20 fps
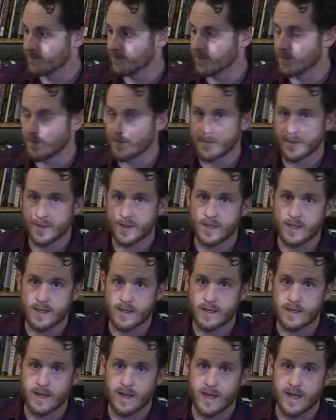
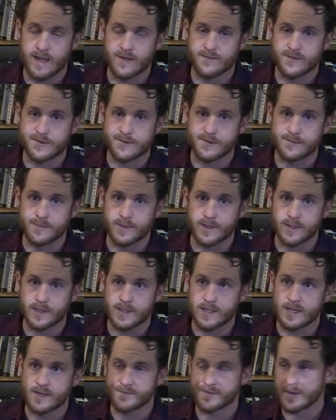really high
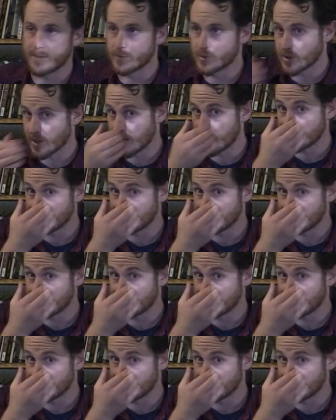visibility if I'm trying